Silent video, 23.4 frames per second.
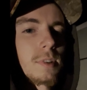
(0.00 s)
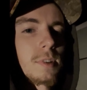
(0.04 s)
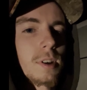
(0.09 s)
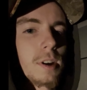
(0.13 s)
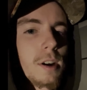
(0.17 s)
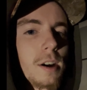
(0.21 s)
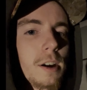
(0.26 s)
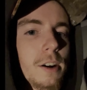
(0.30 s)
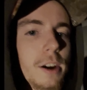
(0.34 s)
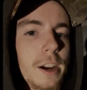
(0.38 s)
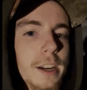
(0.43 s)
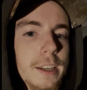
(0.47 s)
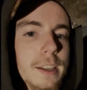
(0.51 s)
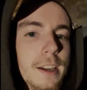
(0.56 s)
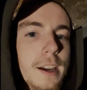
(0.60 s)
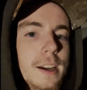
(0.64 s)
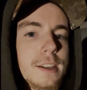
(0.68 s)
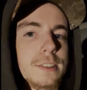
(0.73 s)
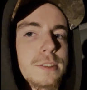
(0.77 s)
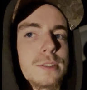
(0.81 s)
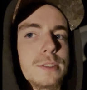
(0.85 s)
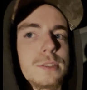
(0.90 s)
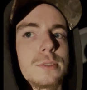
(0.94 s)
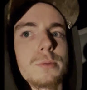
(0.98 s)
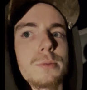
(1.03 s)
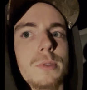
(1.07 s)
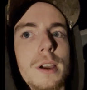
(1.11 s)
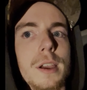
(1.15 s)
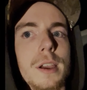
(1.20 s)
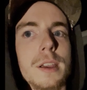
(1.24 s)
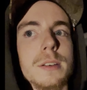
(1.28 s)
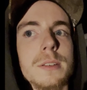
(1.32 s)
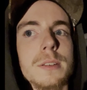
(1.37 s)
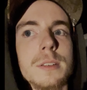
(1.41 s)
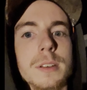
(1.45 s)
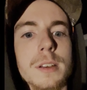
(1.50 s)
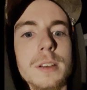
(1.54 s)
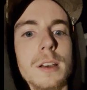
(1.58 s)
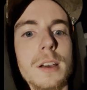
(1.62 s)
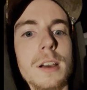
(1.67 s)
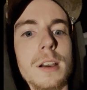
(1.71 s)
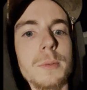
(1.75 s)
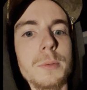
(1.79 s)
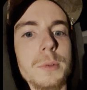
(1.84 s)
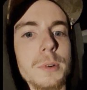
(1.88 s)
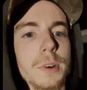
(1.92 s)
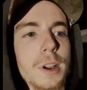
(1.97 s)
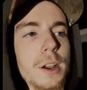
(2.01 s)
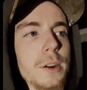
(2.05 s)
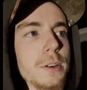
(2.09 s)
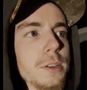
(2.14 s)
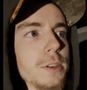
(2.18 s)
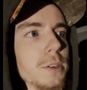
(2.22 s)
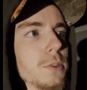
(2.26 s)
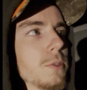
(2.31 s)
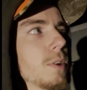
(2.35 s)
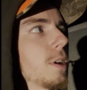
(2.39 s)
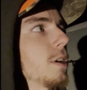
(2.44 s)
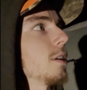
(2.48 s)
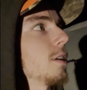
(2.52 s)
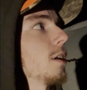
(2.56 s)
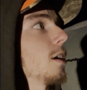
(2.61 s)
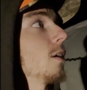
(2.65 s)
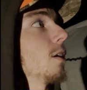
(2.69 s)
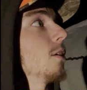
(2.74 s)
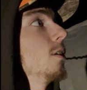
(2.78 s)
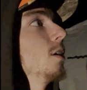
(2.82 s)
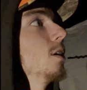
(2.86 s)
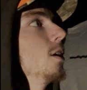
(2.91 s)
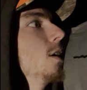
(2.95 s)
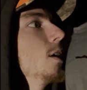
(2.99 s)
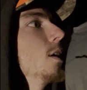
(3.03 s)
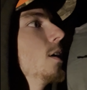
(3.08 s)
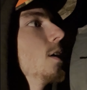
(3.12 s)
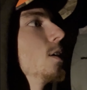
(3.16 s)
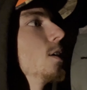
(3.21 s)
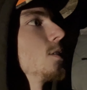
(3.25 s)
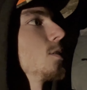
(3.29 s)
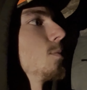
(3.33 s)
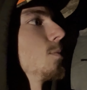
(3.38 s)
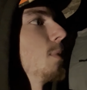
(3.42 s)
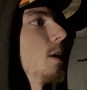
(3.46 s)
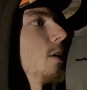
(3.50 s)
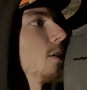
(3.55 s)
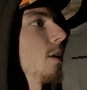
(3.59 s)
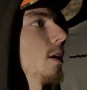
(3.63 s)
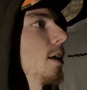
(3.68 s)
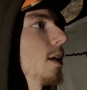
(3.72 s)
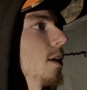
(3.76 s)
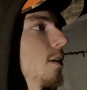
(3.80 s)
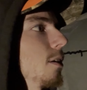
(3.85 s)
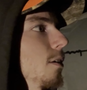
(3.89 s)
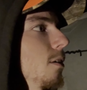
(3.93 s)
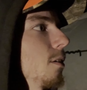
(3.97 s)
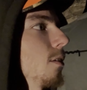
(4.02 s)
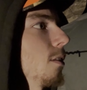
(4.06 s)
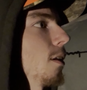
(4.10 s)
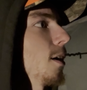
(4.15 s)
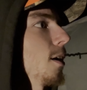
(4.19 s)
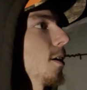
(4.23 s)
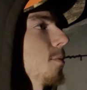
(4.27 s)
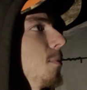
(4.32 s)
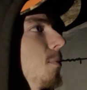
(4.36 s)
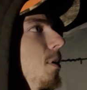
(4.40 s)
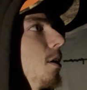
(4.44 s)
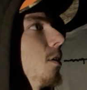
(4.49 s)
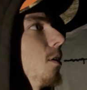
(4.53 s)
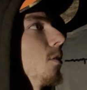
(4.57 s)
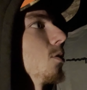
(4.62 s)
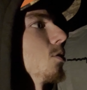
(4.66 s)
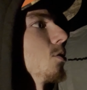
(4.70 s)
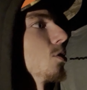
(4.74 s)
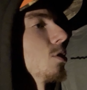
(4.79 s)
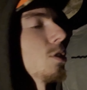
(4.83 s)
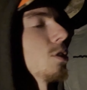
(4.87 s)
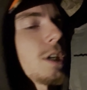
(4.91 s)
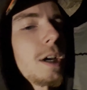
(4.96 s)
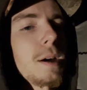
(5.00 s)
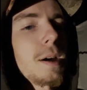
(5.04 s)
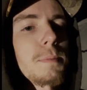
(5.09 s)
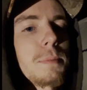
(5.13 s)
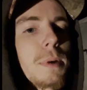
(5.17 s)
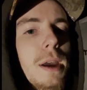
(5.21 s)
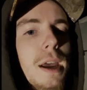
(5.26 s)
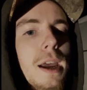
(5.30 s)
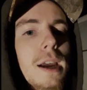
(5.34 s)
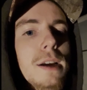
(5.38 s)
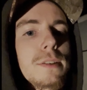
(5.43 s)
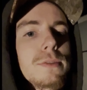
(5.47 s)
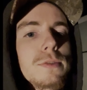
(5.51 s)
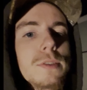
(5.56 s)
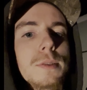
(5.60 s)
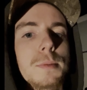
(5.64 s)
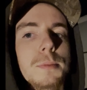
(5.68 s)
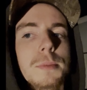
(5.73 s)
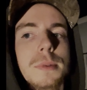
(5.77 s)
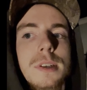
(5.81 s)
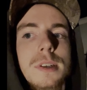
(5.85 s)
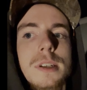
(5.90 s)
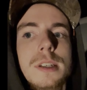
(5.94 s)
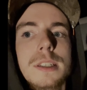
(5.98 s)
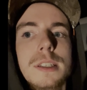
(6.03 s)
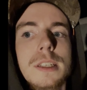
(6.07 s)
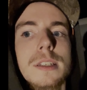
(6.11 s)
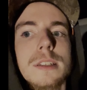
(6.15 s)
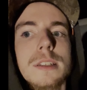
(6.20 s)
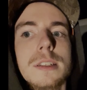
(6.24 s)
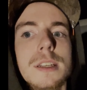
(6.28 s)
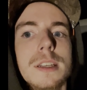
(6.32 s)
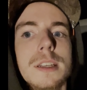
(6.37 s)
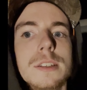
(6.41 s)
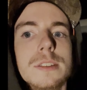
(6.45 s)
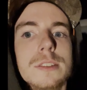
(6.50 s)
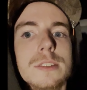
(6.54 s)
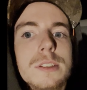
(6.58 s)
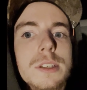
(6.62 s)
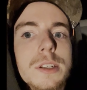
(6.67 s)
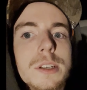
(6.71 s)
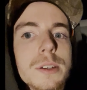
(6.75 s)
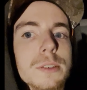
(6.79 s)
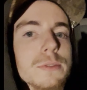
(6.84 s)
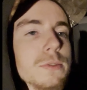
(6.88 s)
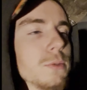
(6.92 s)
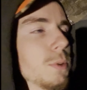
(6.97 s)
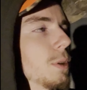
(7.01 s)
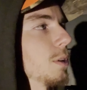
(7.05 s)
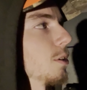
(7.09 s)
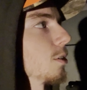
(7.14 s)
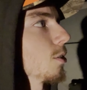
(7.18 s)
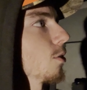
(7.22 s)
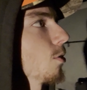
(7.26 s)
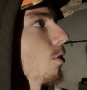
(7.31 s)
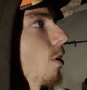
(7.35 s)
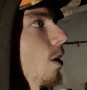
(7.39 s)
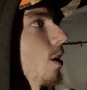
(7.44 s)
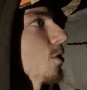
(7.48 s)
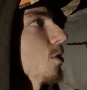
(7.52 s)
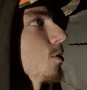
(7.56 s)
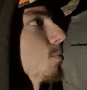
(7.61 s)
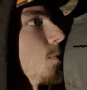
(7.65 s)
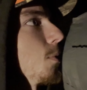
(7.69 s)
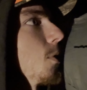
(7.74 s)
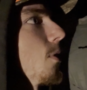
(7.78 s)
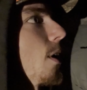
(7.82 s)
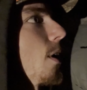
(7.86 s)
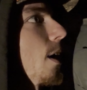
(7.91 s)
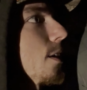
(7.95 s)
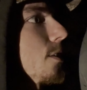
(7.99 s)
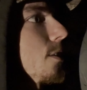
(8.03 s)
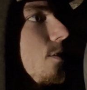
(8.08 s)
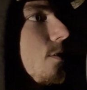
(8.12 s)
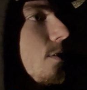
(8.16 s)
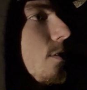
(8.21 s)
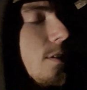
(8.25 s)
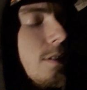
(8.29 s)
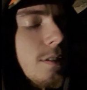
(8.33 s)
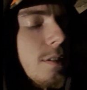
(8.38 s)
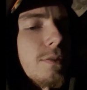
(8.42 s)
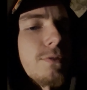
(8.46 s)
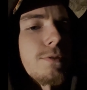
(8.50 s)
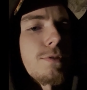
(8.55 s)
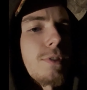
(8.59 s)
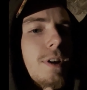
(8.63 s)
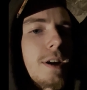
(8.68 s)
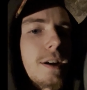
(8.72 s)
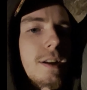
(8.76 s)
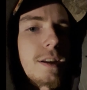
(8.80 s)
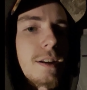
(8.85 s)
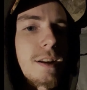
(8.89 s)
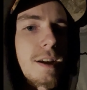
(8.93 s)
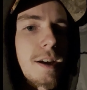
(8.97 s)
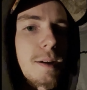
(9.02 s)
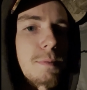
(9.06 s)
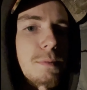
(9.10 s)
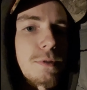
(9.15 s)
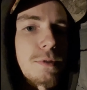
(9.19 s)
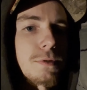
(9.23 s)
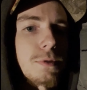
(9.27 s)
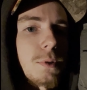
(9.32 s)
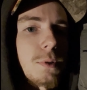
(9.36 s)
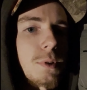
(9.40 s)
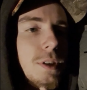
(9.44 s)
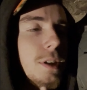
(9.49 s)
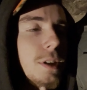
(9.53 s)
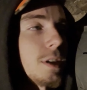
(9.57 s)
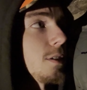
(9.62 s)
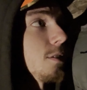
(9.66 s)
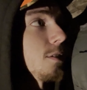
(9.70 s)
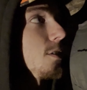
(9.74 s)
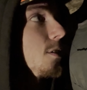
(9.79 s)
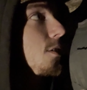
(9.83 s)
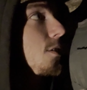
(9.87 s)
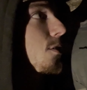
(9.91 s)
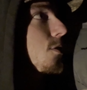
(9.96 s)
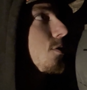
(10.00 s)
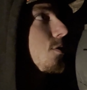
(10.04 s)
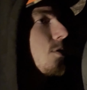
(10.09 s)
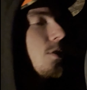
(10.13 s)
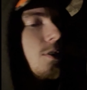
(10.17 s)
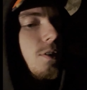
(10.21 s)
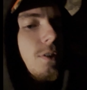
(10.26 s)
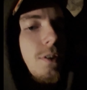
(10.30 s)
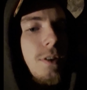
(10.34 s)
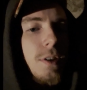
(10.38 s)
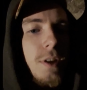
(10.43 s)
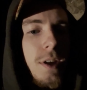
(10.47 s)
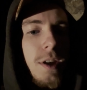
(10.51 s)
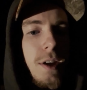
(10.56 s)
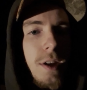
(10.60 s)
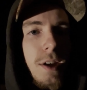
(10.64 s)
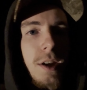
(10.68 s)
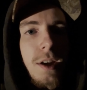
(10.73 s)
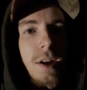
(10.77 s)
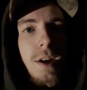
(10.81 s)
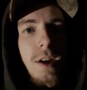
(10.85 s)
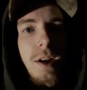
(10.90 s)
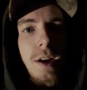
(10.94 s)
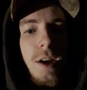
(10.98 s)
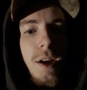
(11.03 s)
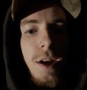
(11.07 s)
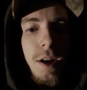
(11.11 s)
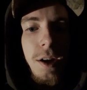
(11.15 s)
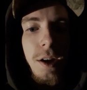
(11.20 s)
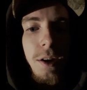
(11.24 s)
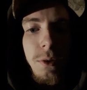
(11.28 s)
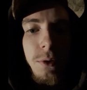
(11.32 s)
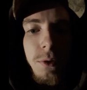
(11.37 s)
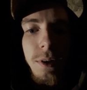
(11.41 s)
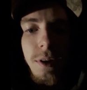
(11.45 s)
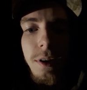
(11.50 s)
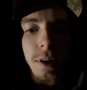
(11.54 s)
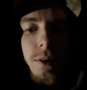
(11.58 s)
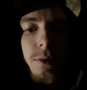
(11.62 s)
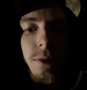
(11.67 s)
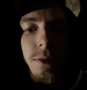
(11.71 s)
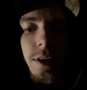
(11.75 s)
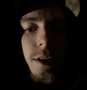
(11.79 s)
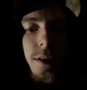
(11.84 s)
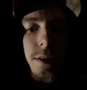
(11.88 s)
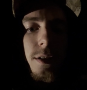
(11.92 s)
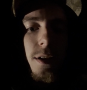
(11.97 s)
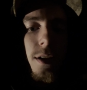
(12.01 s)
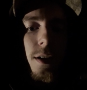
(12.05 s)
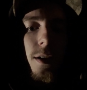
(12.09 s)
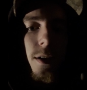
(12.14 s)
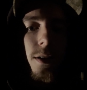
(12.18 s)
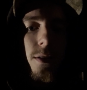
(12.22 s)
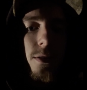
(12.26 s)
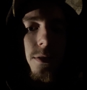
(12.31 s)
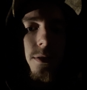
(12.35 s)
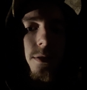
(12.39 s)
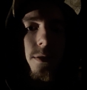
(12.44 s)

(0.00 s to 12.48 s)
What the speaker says: Alright guys, it's Ryan. We're out here right now. It's about 8 o'clock. My uncle just got back from getting his deer for the crossbow, actually the Friday night before gun deer. So here we are right now.